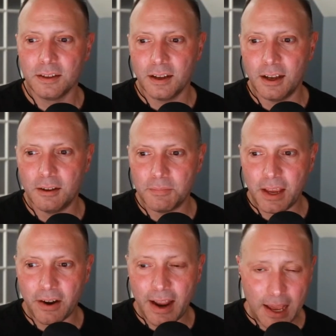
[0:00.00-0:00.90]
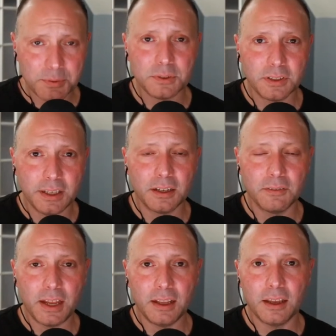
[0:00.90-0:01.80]
Um, they are absolutely
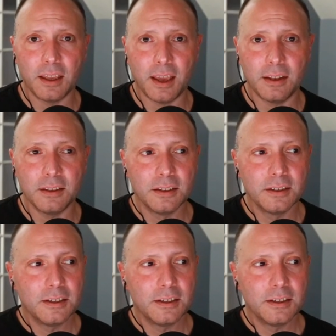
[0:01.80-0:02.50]
innovating again.